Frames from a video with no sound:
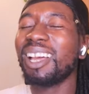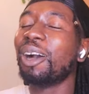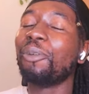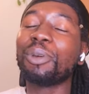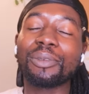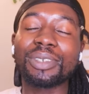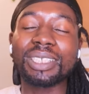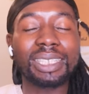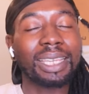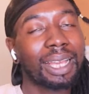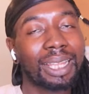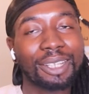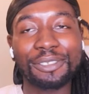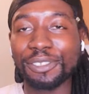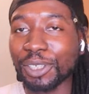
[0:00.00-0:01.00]
We obviously had
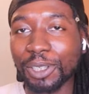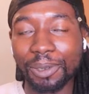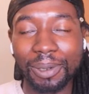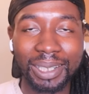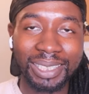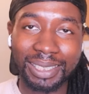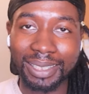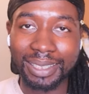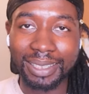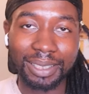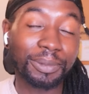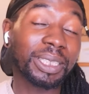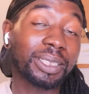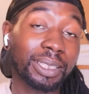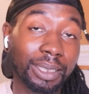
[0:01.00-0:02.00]
a few questions and
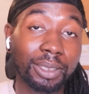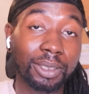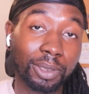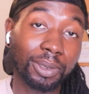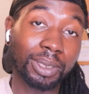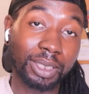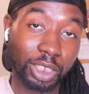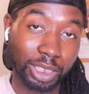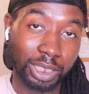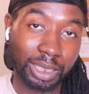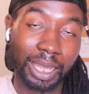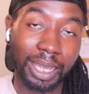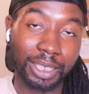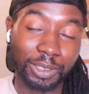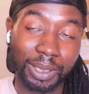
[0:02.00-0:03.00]
we did do the
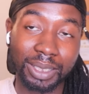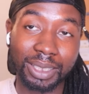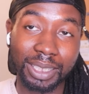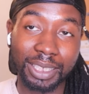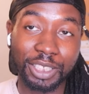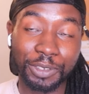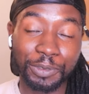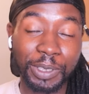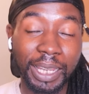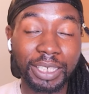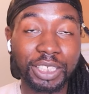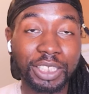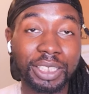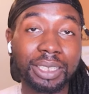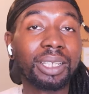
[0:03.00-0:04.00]
scan translation
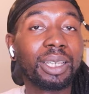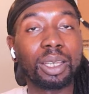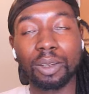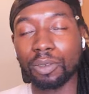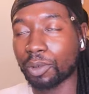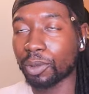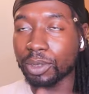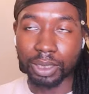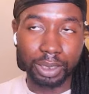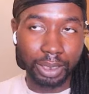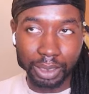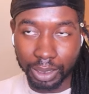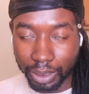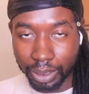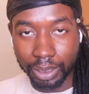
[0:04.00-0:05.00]
reaction. Of course, I'll
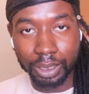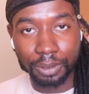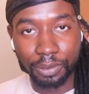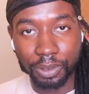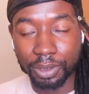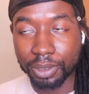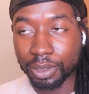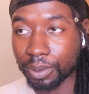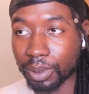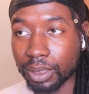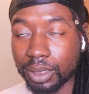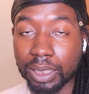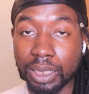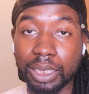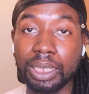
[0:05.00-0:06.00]
link it here for those who want to
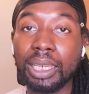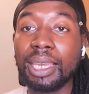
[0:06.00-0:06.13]
see